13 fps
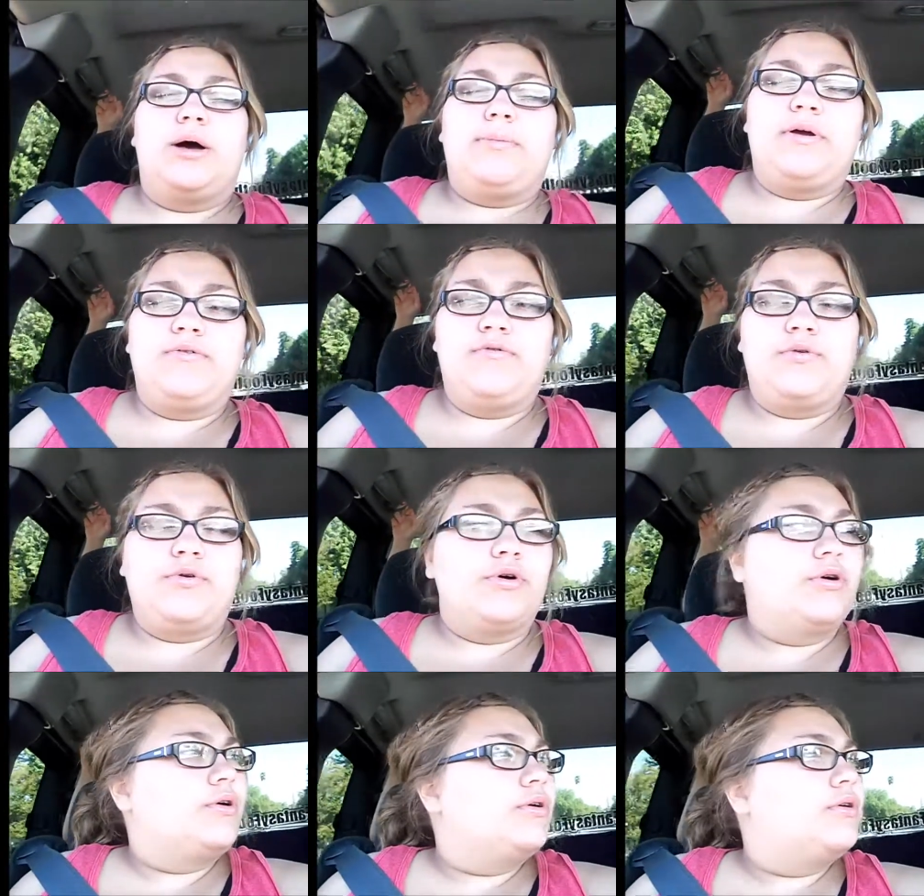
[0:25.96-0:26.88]
shopping. She's not
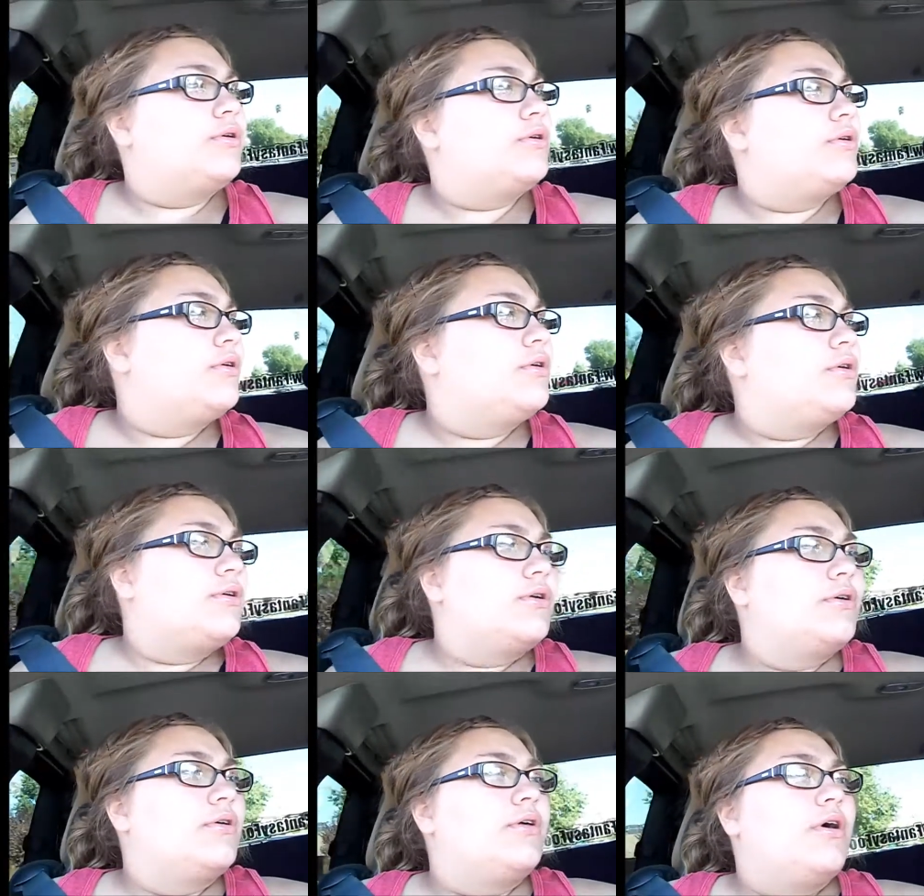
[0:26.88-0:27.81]
your grandma, she's your
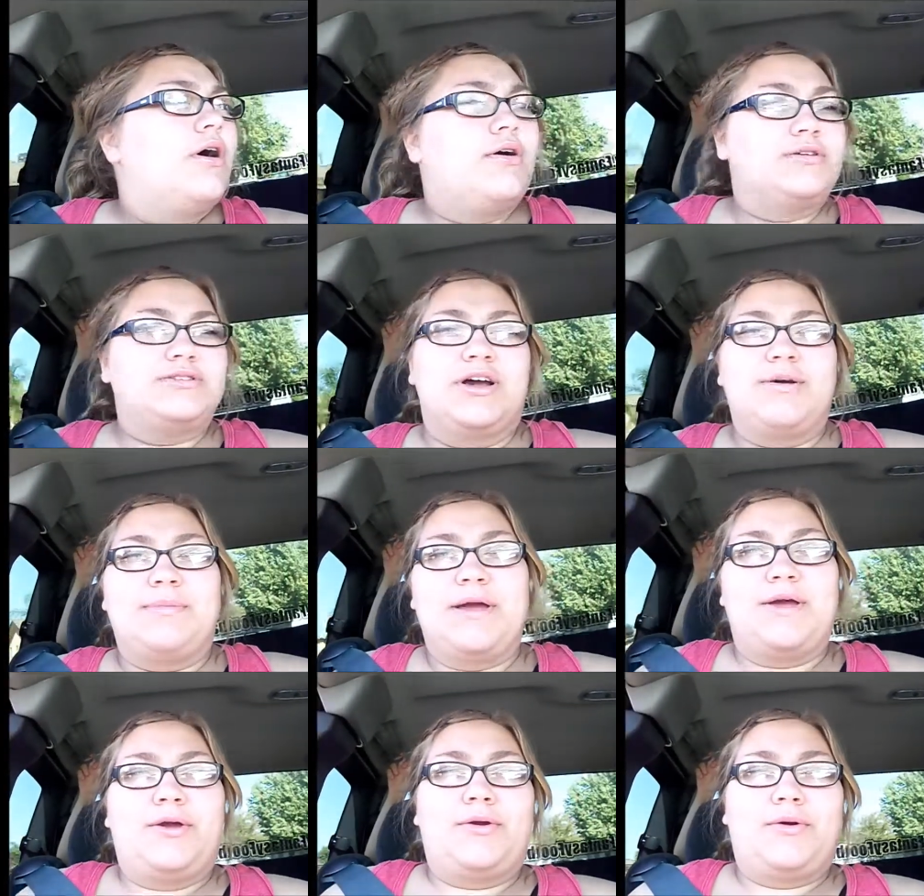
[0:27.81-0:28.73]
great-grandma. Sorry,
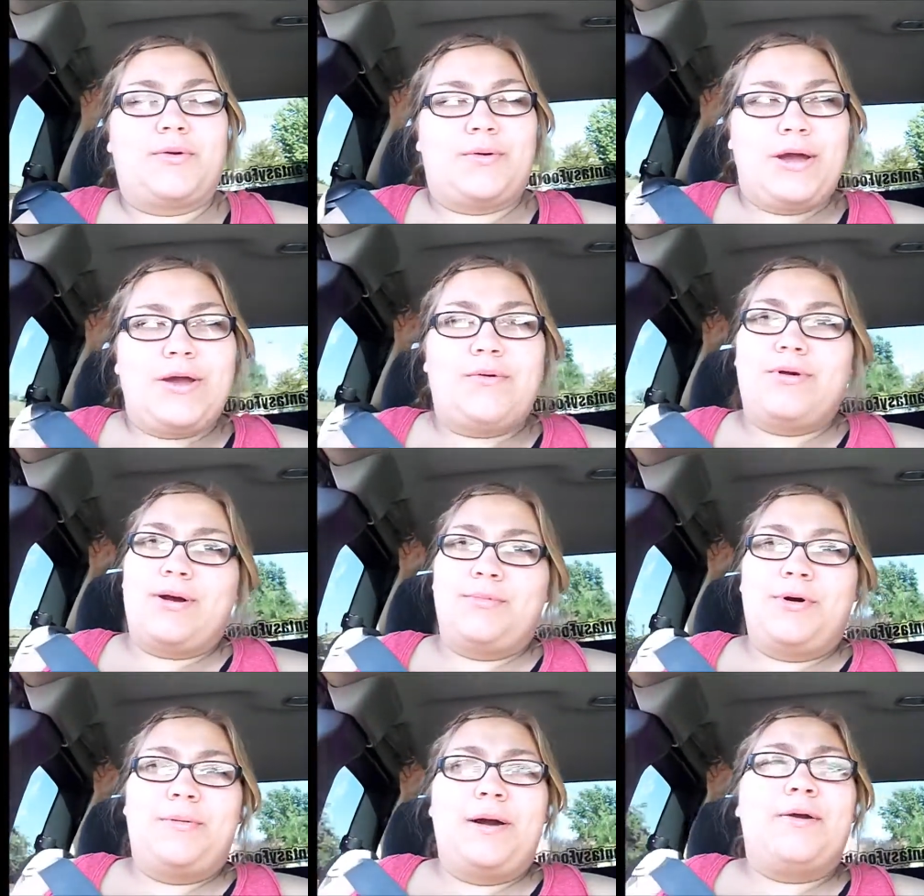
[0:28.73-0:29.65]
my great
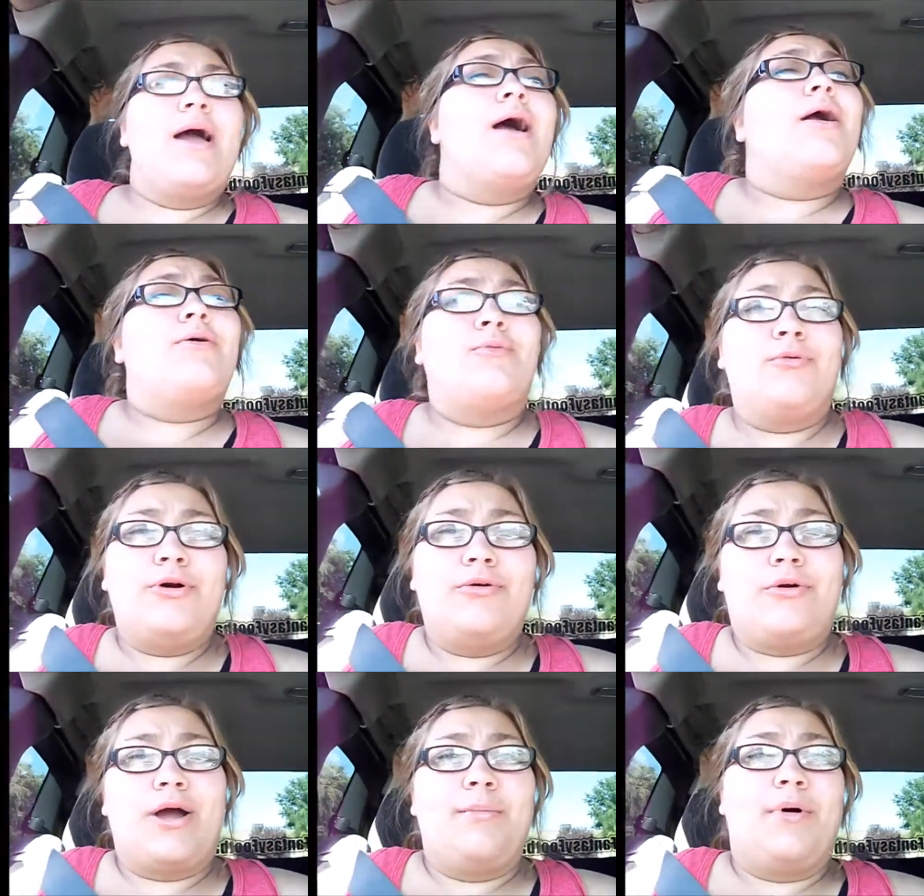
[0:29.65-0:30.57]
grandma, my
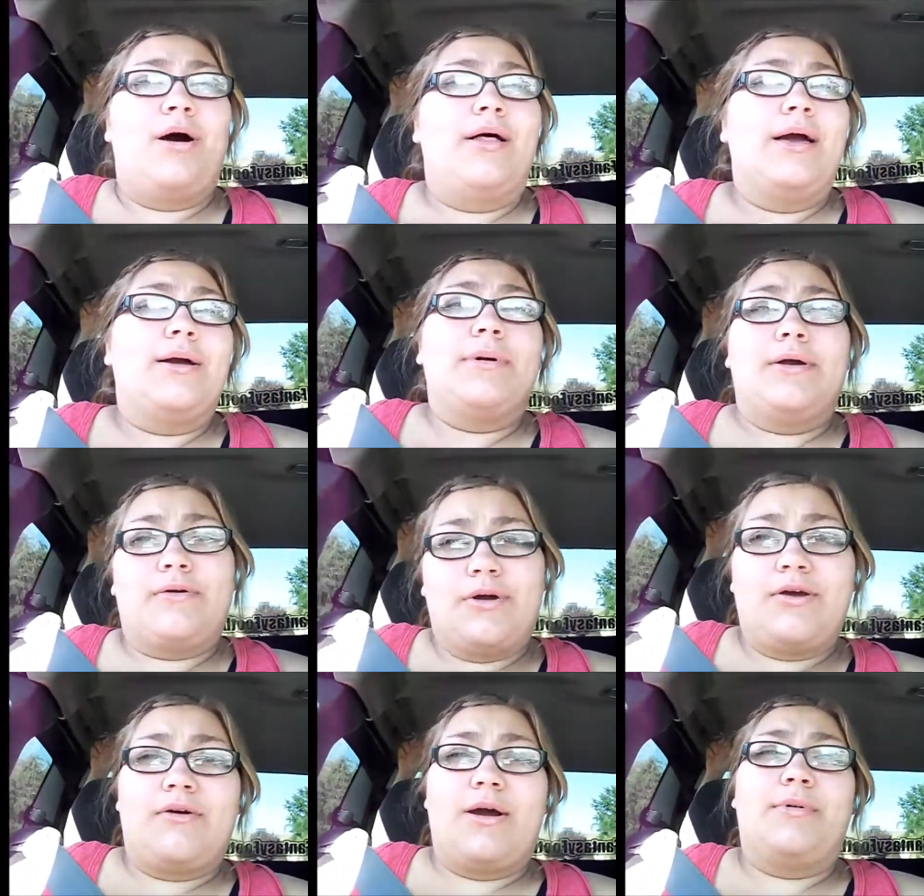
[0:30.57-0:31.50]
real grandma, like my
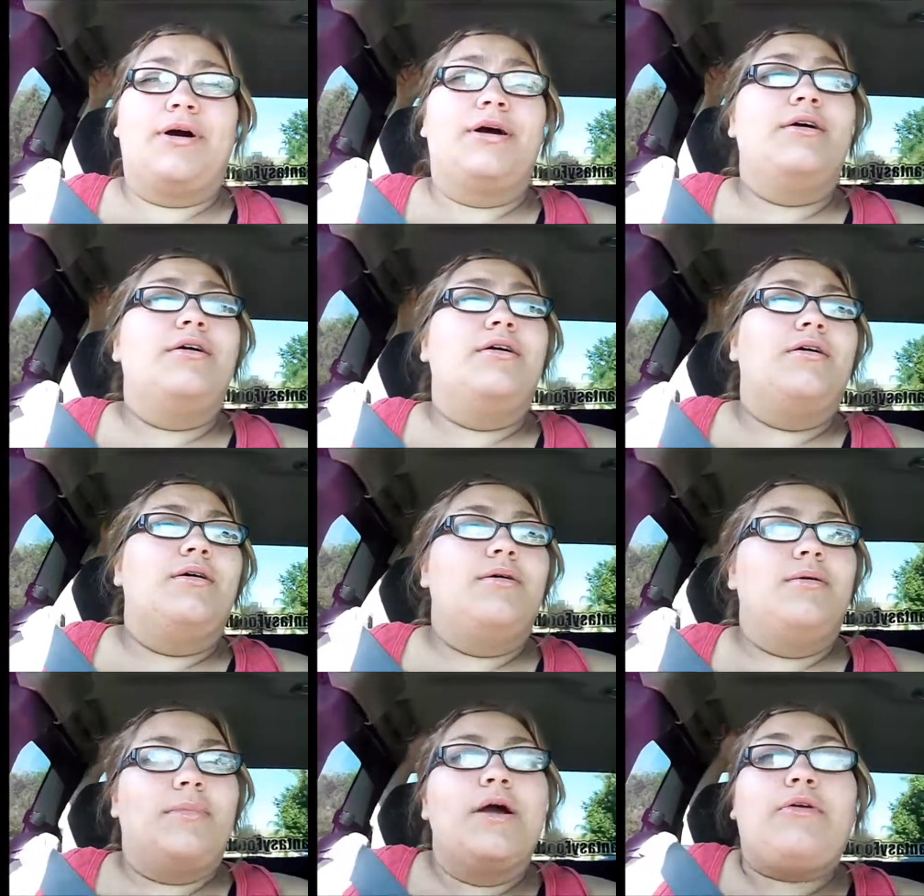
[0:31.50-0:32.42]
great grandma. I
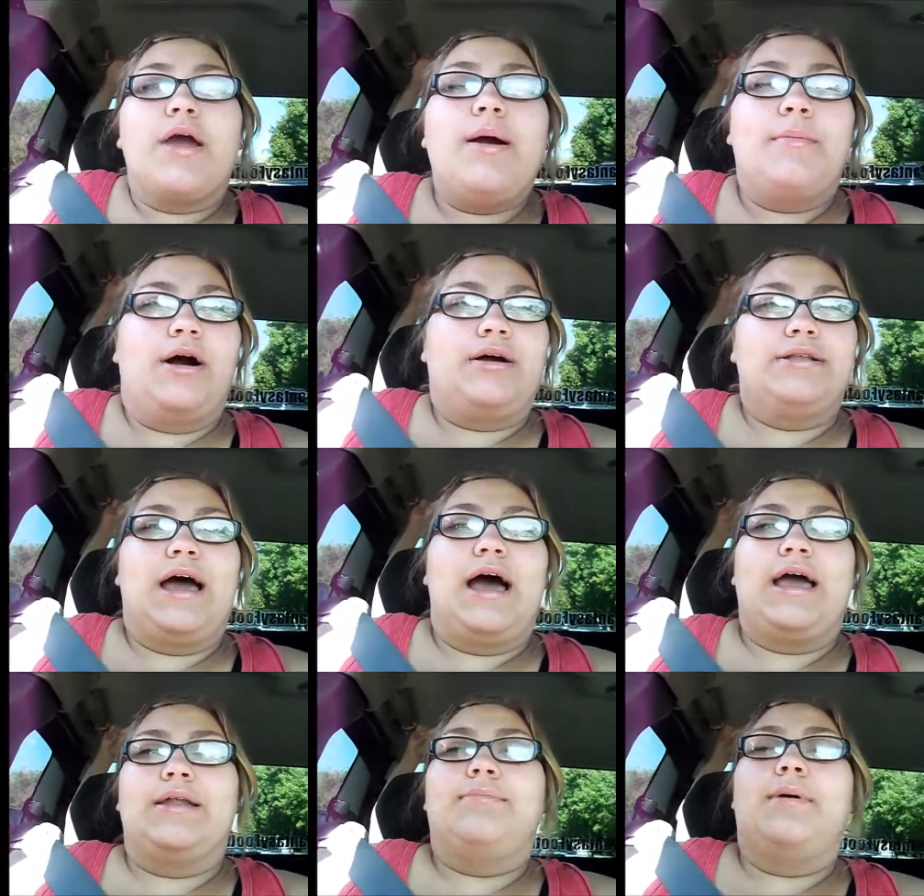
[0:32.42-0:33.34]
call her. My grandma, grandma
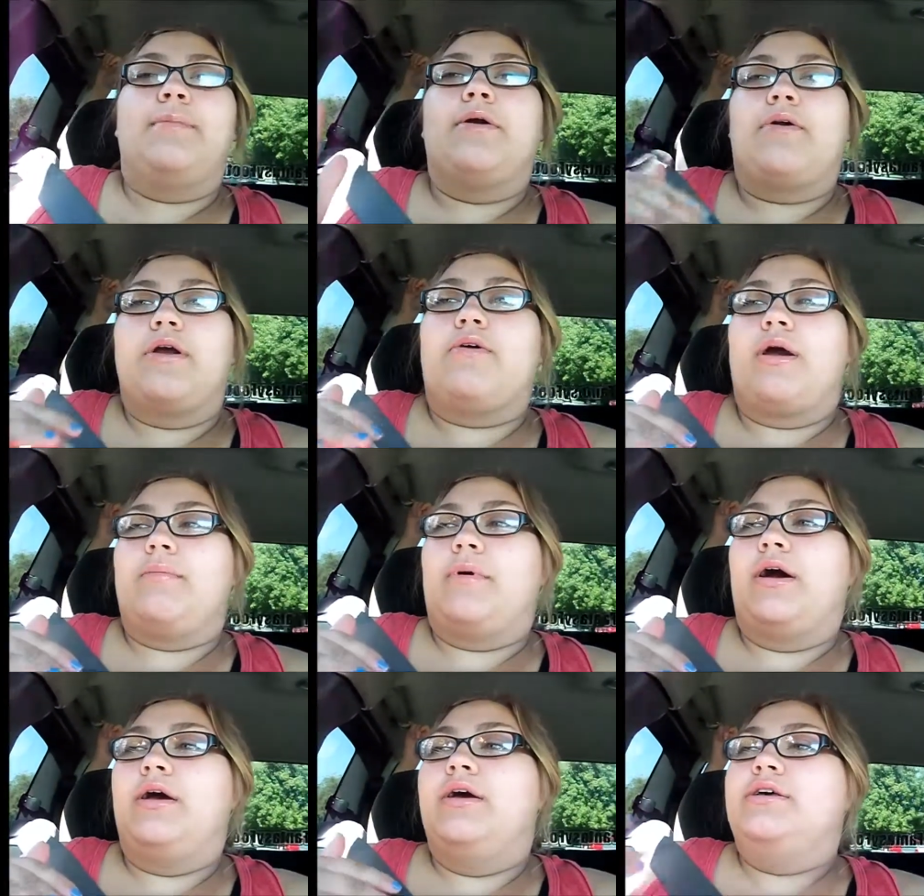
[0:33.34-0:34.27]
died, but my great
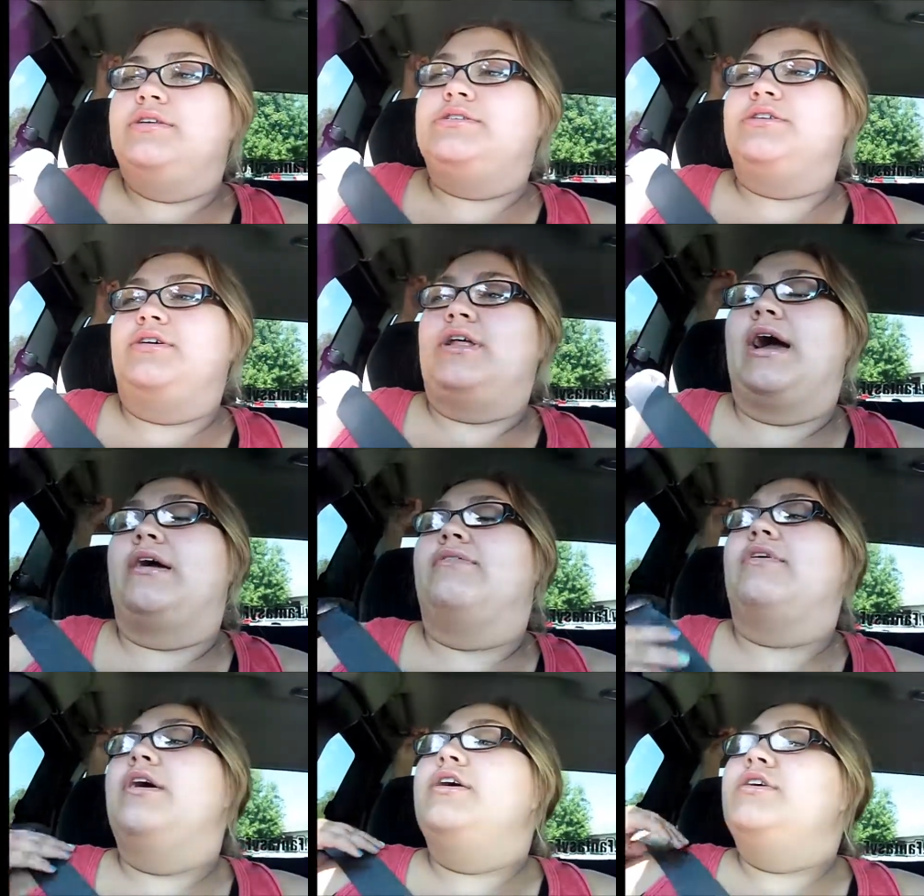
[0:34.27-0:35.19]
grandma is still alive.